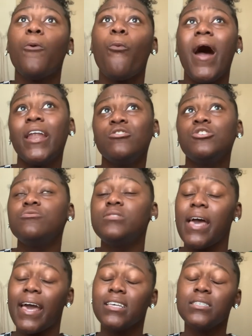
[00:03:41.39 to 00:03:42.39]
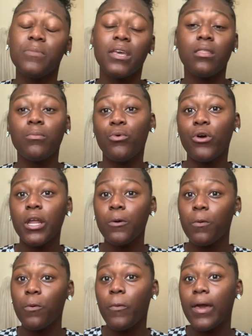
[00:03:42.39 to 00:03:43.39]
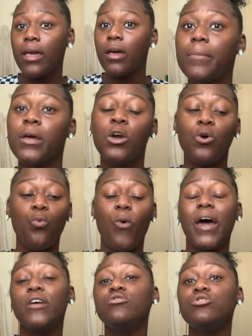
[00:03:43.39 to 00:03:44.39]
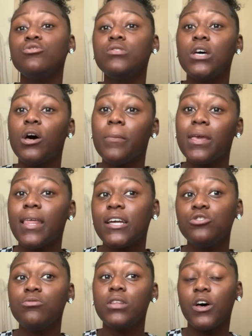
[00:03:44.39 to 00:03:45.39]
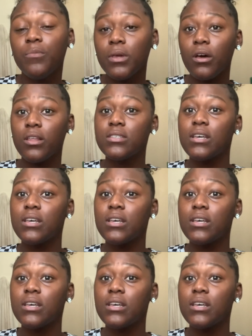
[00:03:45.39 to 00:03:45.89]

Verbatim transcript: why don't you text me in the morning when we wake up? Why don't you tell me that you love me all the